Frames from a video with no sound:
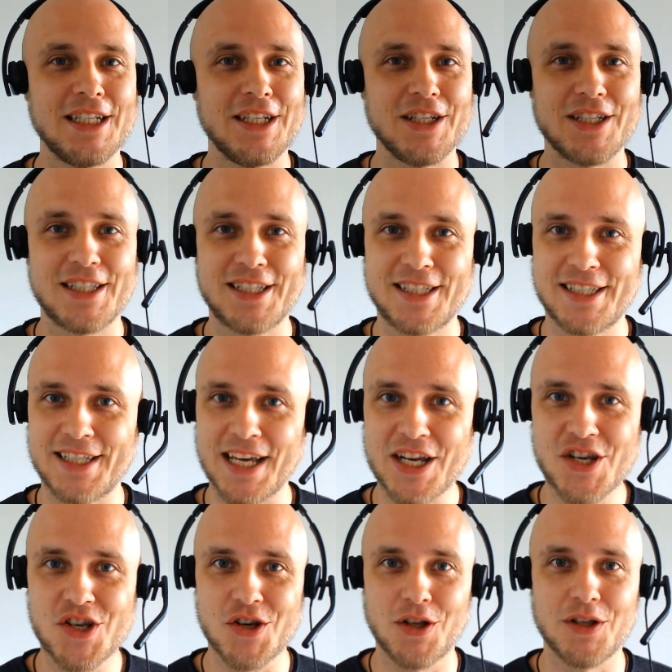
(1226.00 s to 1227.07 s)

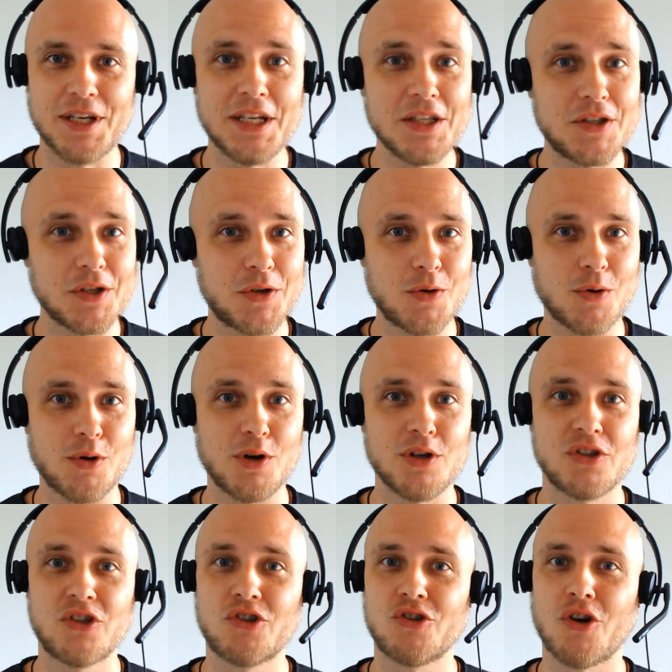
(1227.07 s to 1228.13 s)
sexual
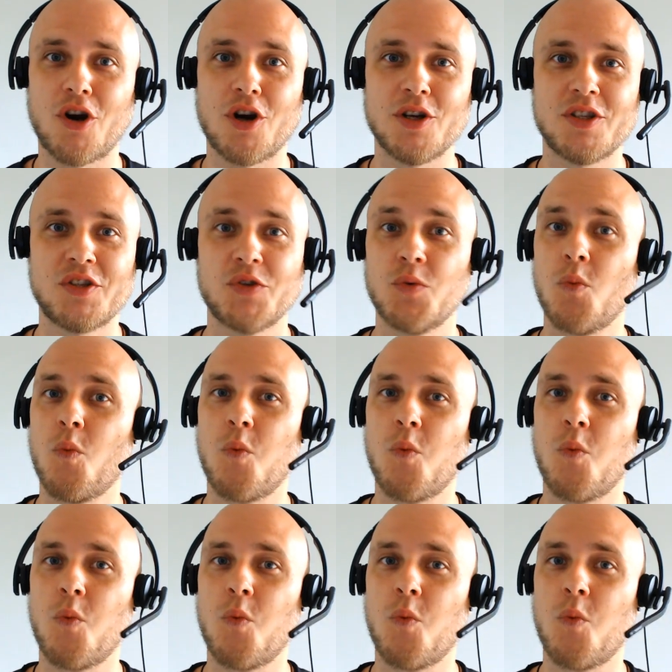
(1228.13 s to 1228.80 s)
intercourse starts